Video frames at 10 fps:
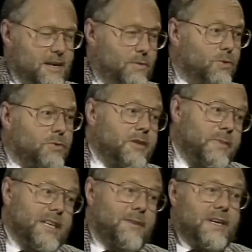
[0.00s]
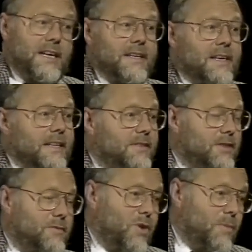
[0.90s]
will also become ionized
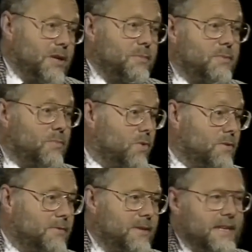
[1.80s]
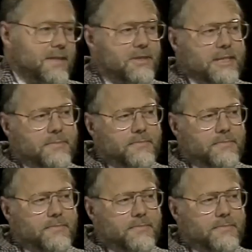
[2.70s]
and mop up more of the energy.